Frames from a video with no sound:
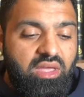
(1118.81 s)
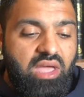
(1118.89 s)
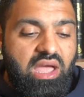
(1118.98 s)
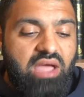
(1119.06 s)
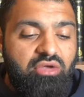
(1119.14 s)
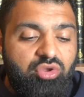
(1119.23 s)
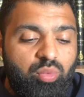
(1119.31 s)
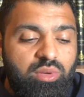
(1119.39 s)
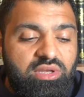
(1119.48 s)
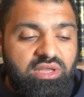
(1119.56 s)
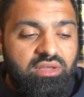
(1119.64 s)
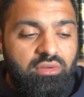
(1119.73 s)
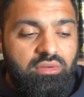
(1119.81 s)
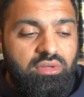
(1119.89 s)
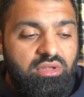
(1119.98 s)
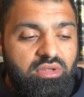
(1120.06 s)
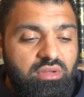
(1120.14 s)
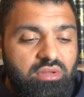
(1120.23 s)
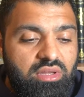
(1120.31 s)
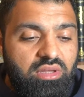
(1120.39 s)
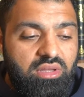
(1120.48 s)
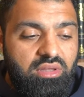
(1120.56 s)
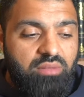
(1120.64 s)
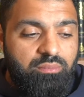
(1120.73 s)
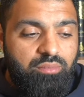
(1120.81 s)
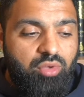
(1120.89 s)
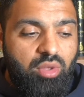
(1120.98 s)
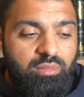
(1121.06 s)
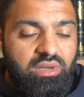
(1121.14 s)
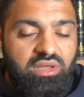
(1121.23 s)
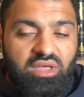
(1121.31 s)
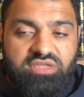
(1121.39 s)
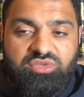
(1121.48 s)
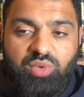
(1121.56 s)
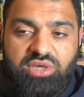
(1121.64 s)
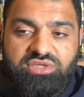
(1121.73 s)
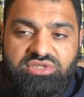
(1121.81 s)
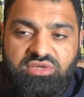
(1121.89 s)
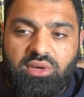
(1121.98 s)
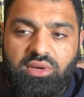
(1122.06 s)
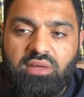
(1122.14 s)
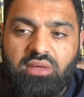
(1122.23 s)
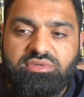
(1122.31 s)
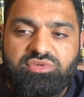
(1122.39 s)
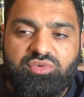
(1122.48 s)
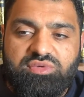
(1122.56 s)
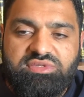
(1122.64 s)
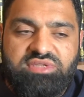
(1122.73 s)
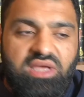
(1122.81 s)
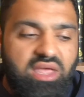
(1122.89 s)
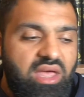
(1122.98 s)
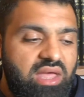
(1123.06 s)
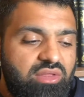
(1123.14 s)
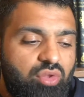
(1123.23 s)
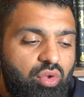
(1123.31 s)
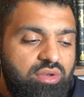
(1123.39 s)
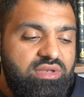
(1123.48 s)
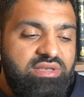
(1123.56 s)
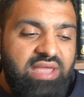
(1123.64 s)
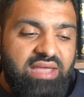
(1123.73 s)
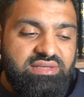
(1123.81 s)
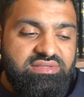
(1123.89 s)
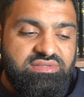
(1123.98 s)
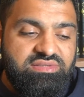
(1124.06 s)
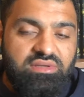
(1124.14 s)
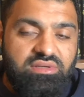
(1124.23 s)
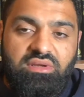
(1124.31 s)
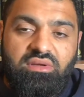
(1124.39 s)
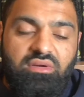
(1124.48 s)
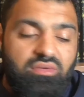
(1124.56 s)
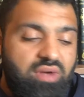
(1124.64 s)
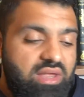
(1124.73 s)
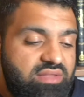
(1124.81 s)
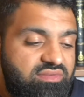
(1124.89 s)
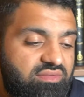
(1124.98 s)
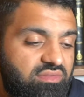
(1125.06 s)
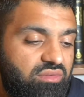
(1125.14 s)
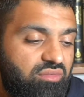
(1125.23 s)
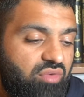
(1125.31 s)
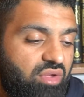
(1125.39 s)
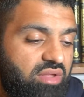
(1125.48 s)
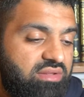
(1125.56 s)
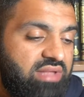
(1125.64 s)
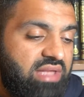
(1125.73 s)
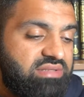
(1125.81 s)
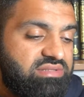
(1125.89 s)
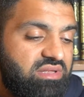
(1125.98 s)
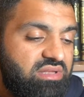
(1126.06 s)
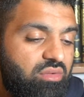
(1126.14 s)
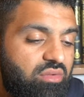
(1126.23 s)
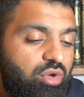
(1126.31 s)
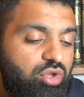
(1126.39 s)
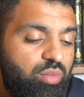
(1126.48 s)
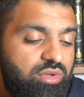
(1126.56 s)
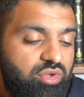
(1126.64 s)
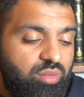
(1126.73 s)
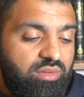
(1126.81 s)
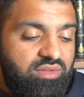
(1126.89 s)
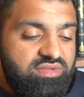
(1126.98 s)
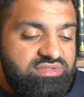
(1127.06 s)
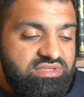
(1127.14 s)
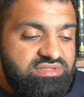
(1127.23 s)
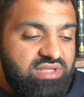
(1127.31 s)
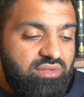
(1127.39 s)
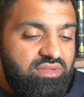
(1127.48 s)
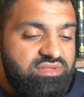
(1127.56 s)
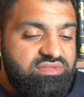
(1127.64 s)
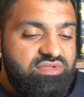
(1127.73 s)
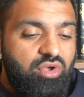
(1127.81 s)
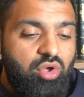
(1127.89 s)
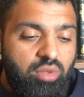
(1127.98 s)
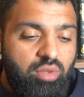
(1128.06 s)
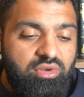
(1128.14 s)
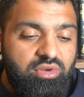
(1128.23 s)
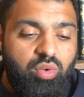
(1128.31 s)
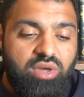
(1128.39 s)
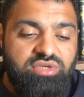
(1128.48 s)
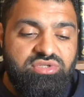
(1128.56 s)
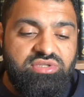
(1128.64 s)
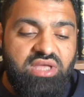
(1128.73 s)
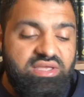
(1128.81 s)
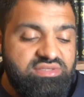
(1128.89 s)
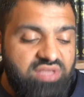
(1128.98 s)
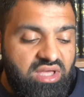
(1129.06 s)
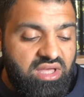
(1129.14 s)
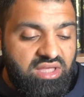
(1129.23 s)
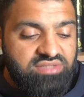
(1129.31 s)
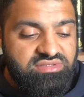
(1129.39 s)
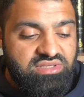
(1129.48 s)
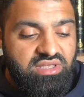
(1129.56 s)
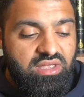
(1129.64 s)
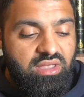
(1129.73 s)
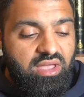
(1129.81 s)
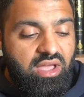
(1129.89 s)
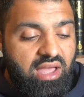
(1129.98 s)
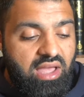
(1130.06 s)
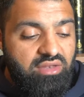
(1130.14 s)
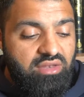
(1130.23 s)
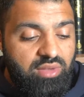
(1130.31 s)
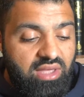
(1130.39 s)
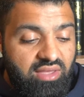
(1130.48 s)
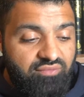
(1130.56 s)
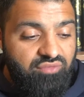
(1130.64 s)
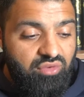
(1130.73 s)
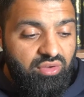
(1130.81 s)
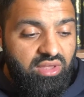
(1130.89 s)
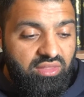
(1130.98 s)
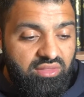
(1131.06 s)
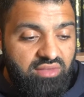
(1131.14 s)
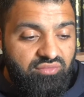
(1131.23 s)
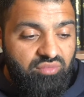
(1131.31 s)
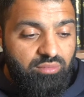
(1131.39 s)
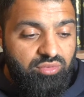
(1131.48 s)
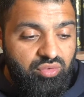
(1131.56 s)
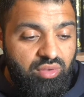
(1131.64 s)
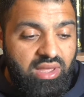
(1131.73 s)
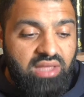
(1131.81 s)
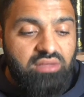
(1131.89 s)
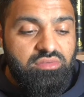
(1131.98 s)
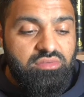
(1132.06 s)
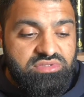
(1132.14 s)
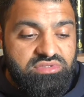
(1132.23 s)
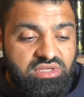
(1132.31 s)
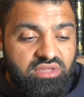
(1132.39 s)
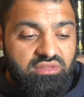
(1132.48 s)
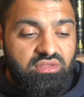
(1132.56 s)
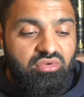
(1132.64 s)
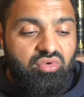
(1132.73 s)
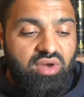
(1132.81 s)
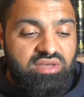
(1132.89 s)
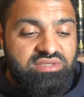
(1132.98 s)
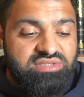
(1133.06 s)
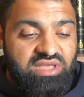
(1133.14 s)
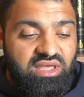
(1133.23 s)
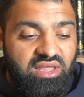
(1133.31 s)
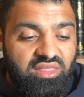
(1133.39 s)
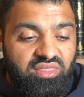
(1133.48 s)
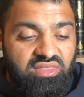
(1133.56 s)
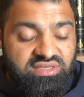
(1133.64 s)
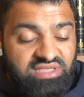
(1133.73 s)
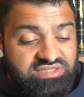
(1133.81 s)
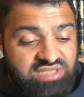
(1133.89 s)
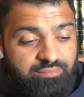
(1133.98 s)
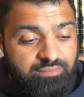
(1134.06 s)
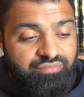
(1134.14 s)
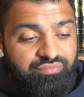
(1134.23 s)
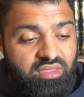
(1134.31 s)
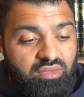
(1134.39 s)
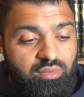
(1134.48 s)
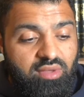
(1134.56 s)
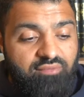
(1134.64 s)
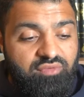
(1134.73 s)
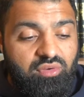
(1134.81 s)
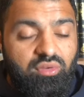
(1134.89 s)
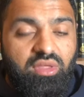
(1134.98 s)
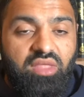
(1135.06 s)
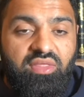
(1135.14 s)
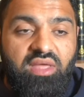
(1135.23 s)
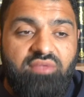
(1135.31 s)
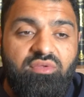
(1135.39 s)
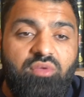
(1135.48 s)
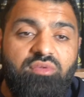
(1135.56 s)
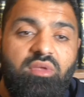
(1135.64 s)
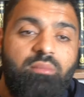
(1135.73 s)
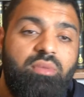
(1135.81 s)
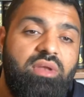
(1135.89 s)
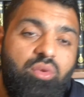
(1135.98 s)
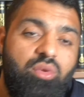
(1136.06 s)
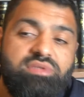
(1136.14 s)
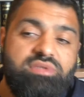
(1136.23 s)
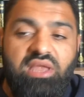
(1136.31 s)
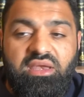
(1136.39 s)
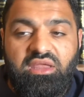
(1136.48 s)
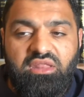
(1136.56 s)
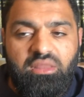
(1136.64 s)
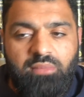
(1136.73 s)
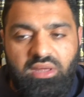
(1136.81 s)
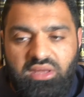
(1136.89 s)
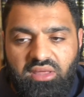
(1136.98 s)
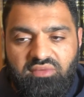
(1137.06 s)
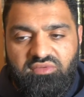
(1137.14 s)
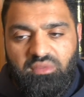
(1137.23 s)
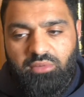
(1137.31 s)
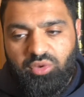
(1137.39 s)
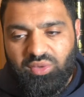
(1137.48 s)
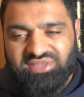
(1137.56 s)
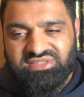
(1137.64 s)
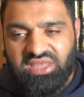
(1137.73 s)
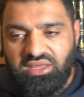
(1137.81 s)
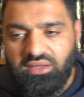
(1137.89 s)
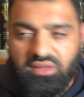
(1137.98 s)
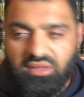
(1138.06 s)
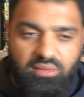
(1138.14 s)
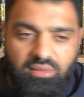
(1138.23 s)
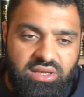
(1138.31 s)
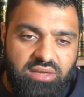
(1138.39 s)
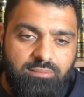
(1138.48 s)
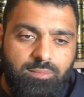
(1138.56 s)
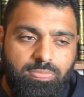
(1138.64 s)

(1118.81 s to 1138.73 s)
How do we deal, commonly asked question when it comes to zakat on debts, right? So you've got a debt. What do we do with these things? Now, this is a common question that is asked, and we have to look at this from two angles. The creditor and the debtor. We have to look at that. So somebody who is lending the money and somebody who has taken the money.